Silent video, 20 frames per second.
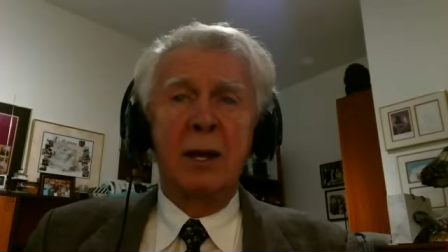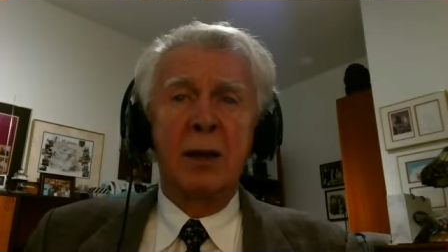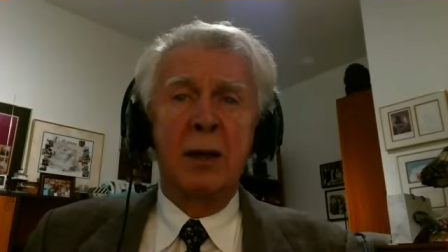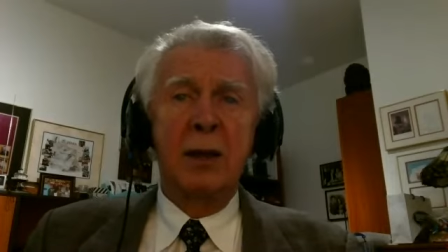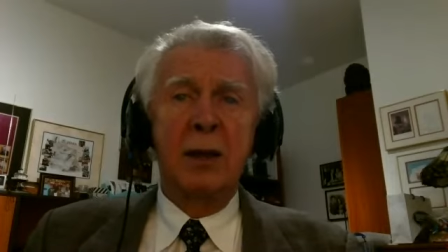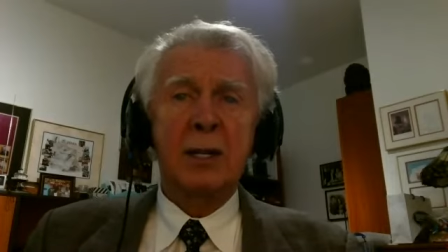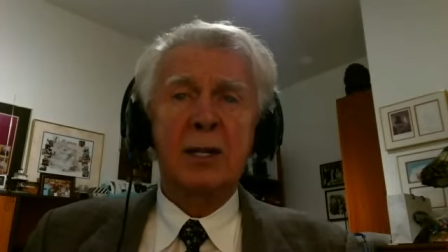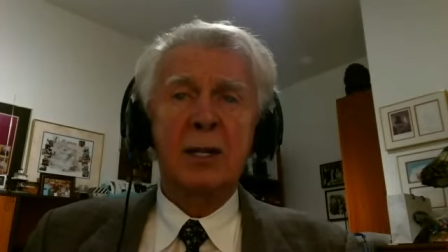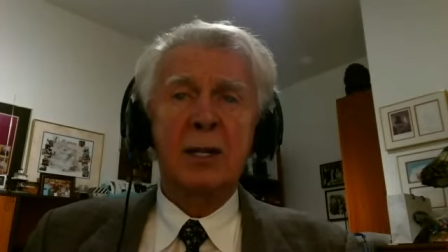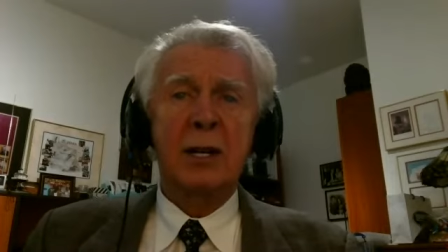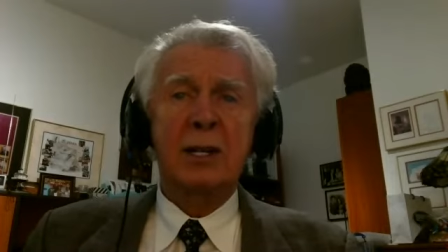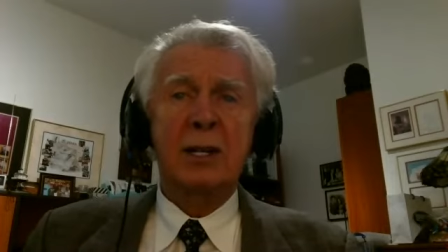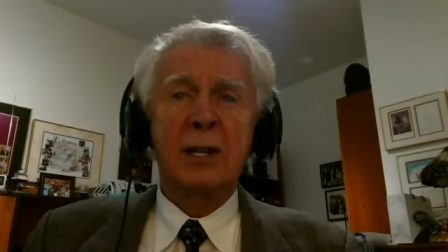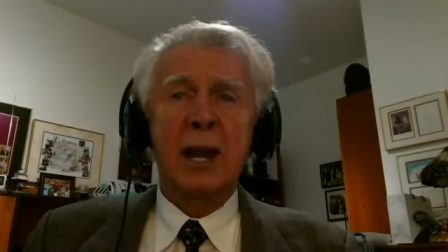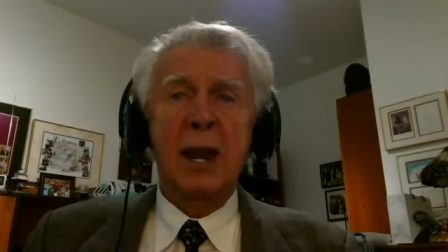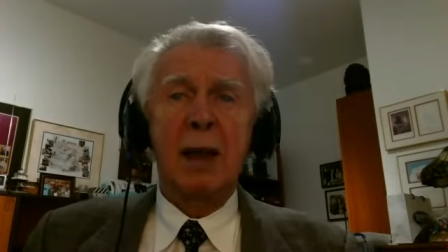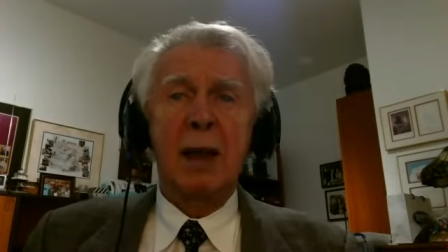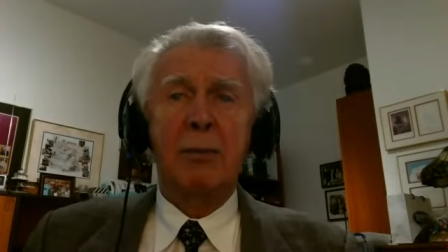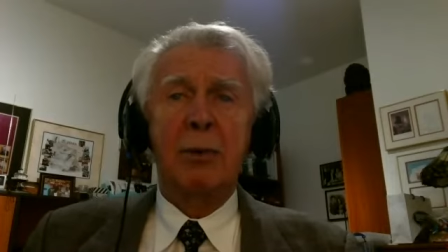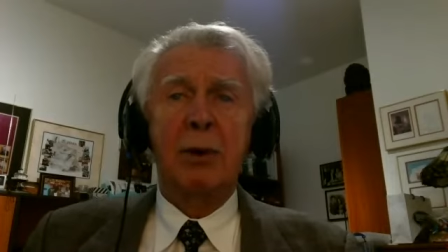This
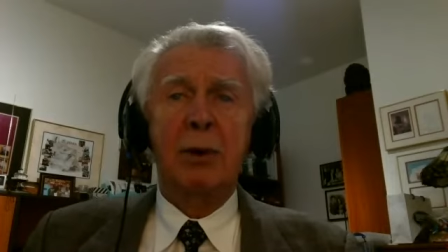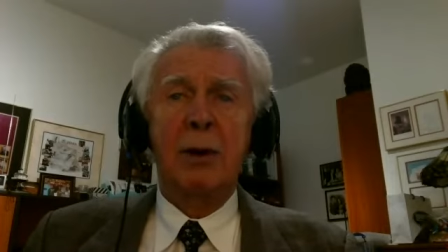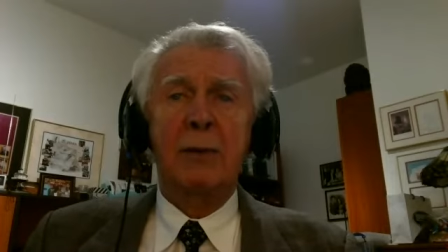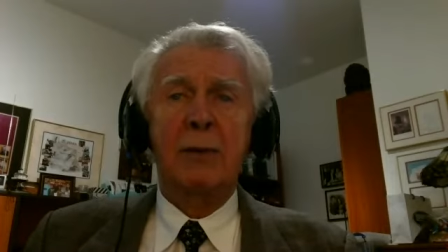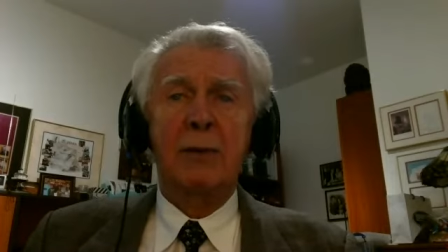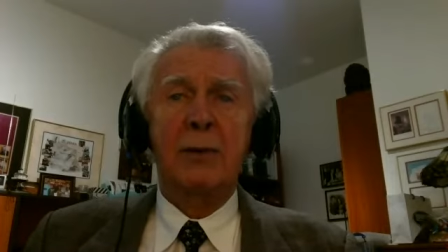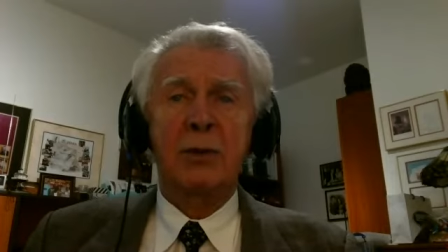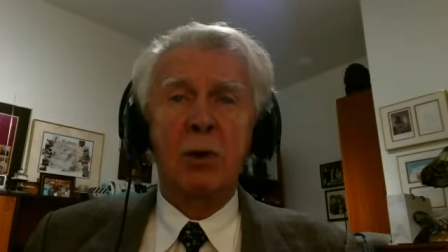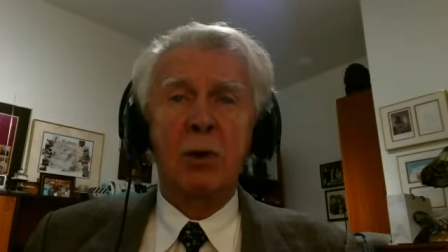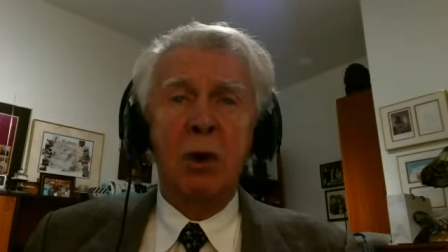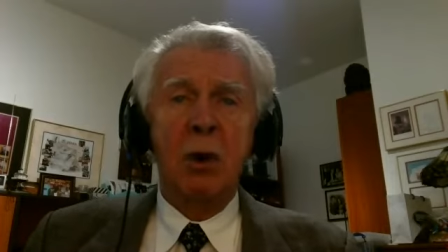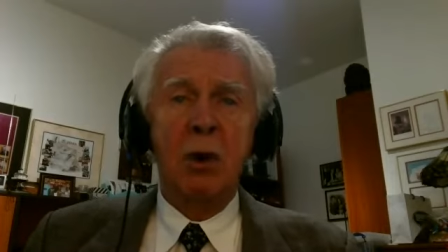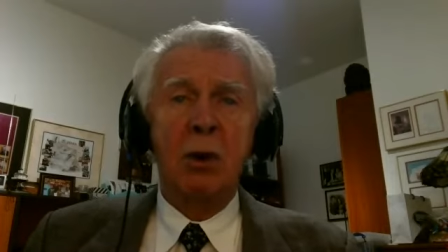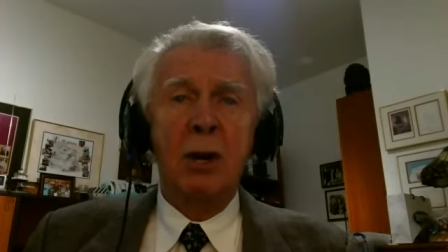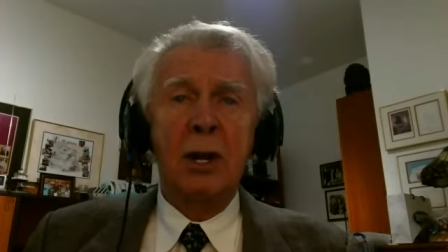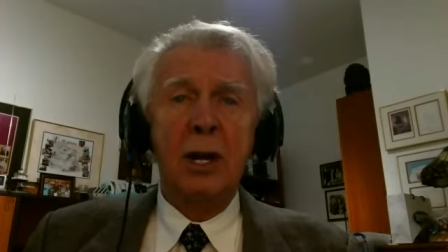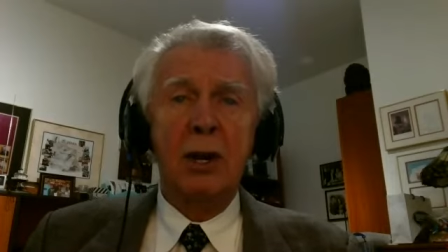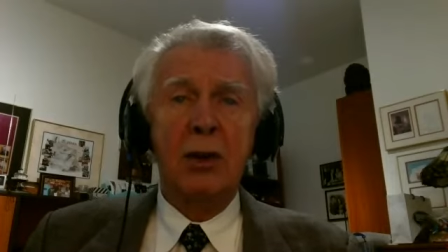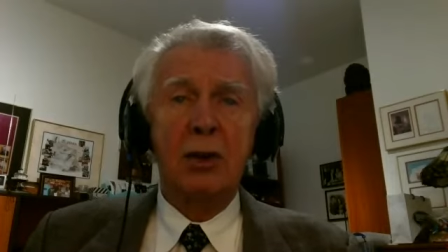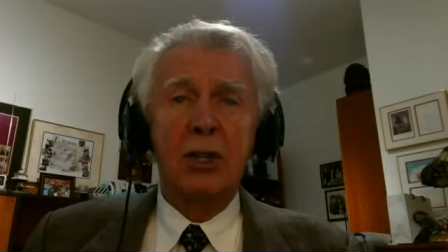example of strong
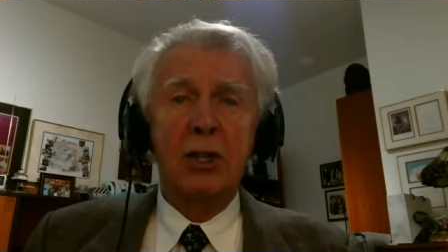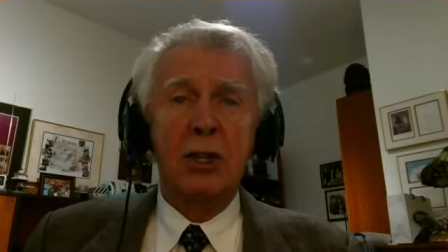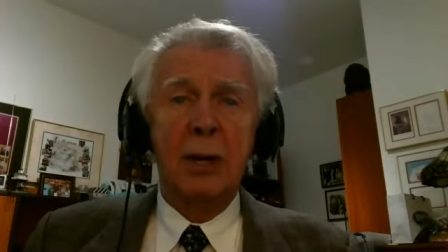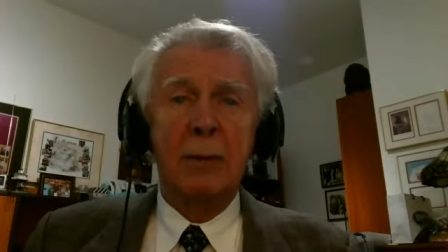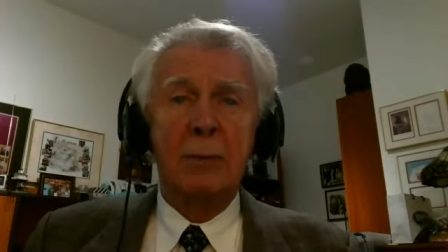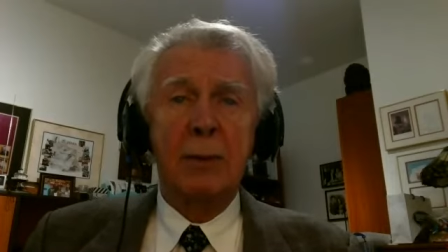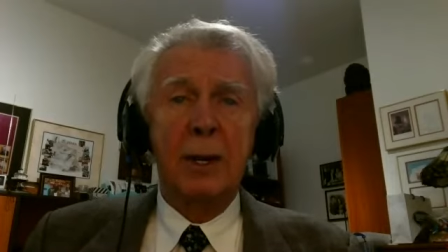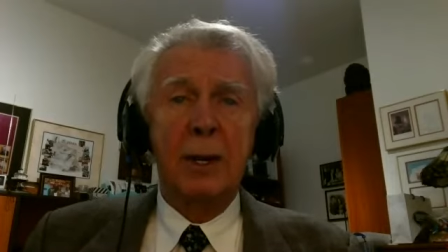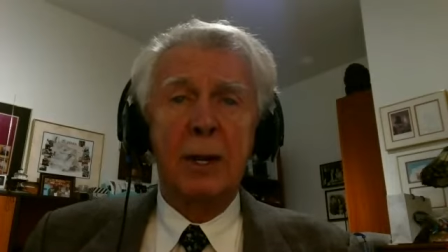leadership